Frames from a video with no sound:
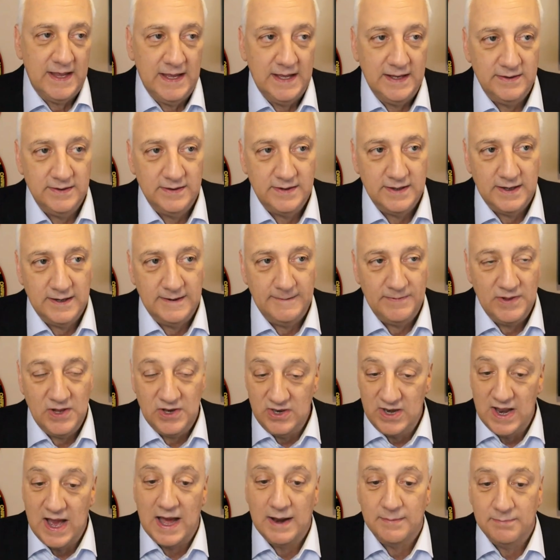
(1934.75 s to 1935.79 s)
and uh,
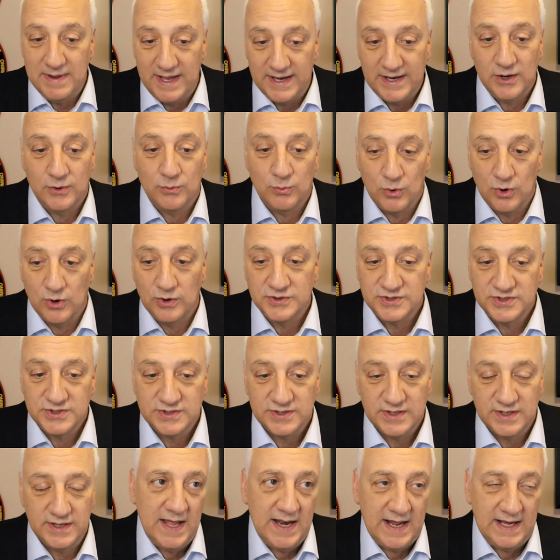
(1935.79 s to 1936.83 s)
and not make it
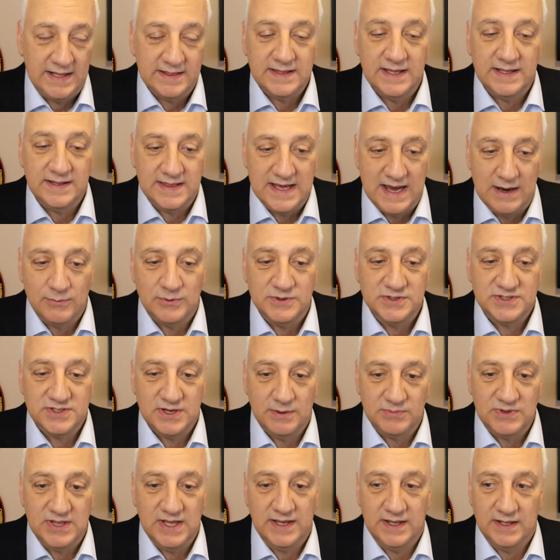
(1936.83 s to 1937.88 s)
worse. And I think that was
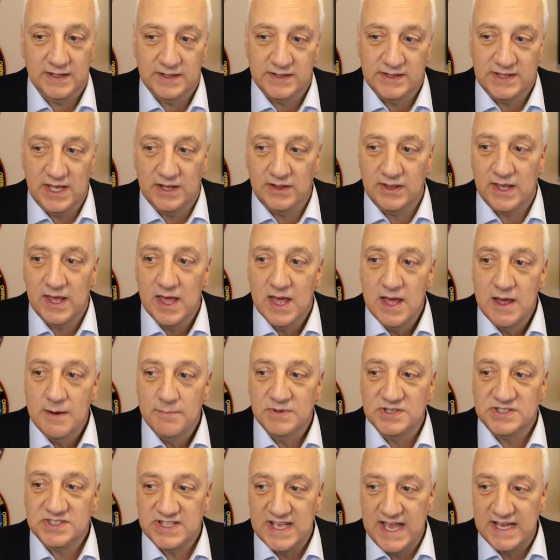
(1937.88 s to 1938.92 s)
something. Dealing
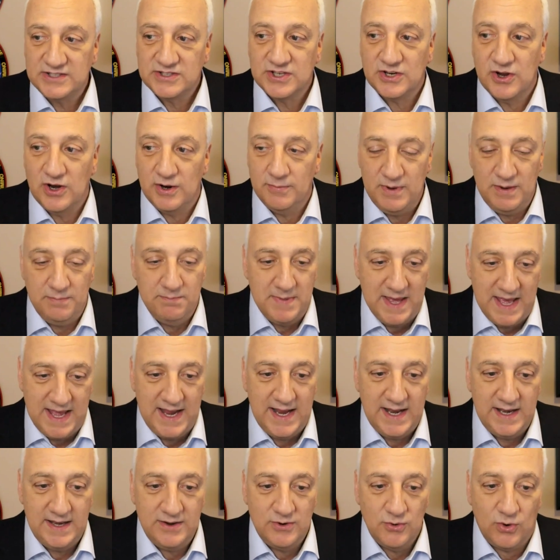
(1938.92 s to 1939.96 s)
mistakes are going to be
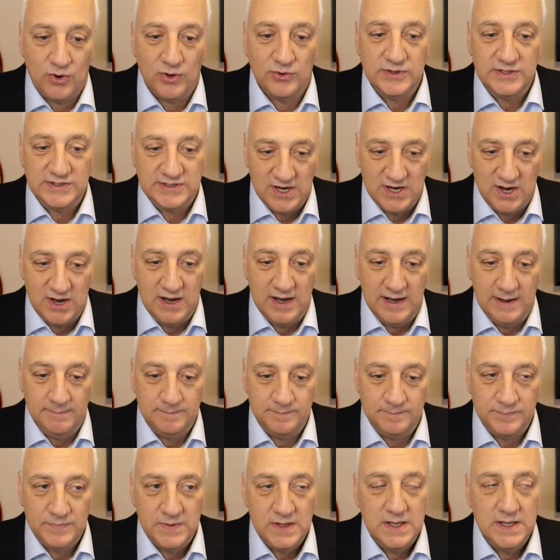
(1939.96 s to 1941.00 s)
made all the
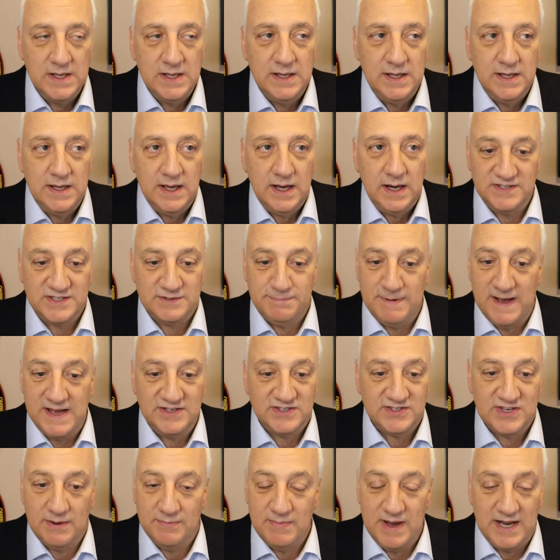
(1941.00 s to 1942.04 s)
time. In
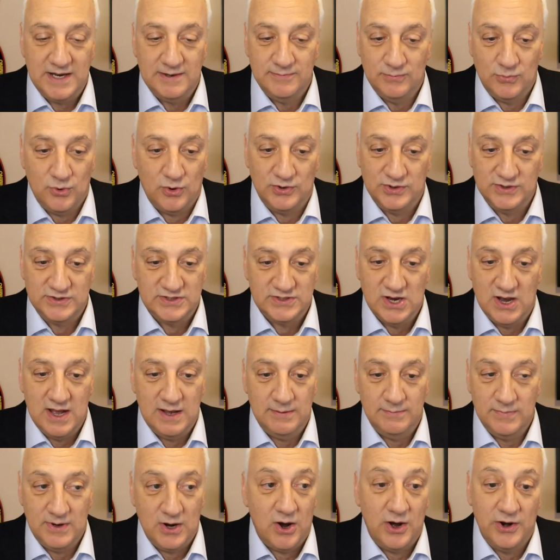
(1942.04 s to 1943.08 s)
space, I made them all the
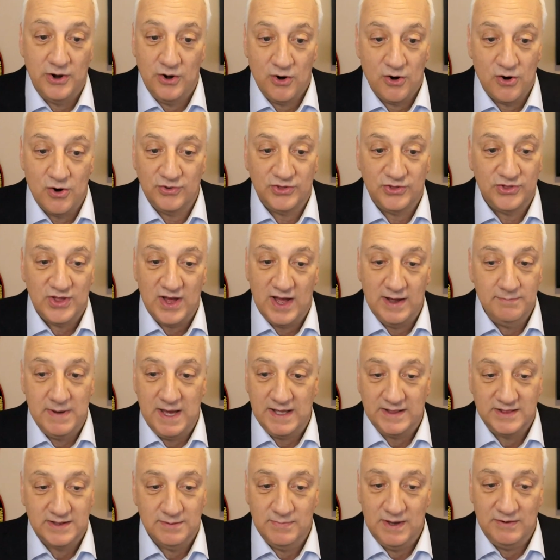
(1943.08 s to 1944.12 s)
time. On Earth, I
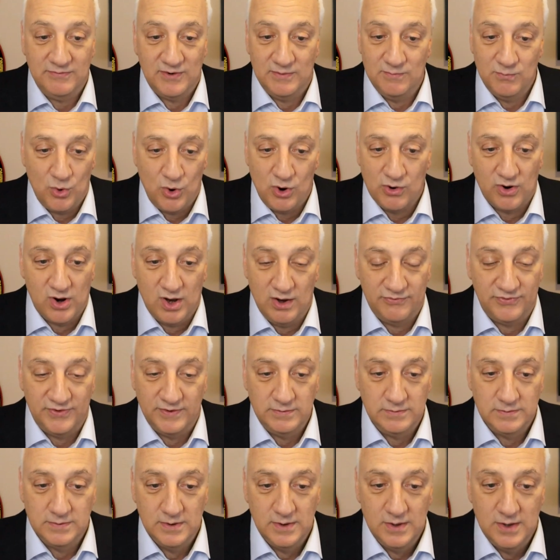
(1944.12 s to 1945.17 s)
make them even more
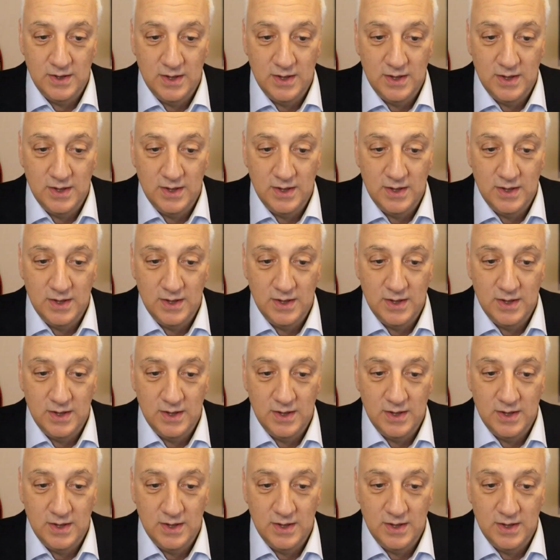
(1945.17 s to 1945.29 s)
often